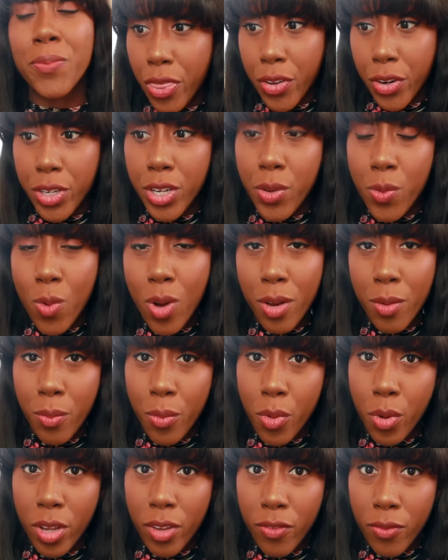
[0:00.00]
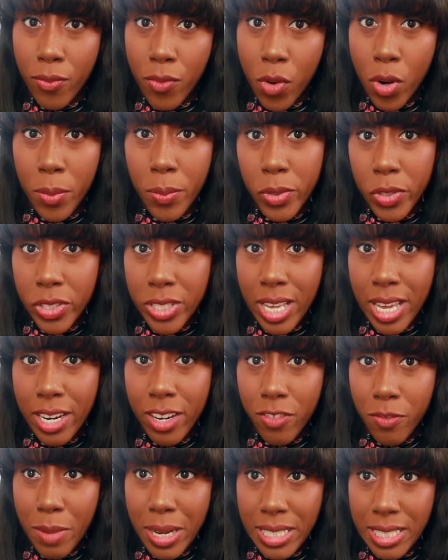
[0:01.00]

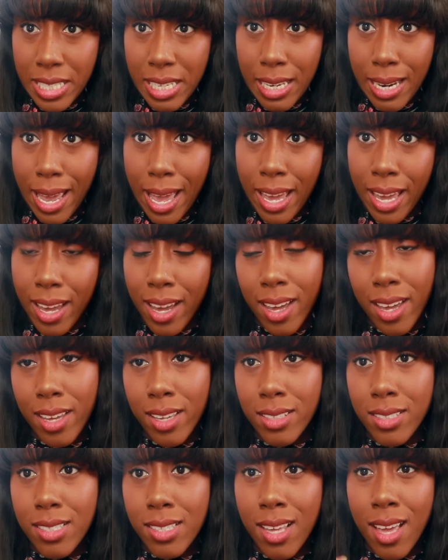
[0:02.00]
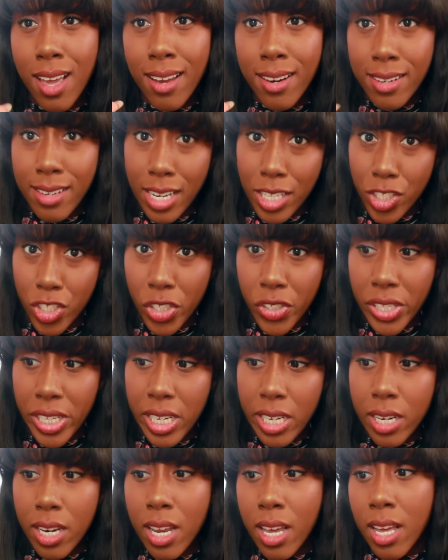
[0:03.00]
31.4% of my DNA is
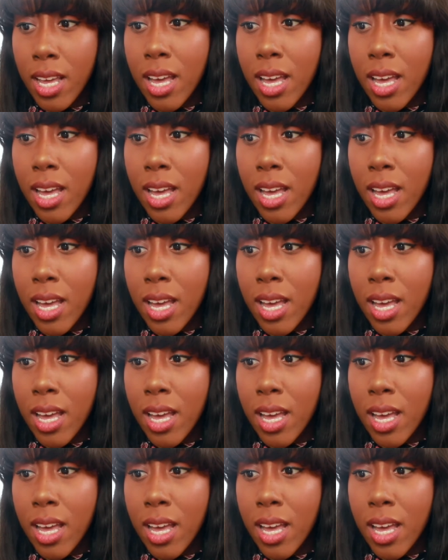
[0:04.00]
Nigerian.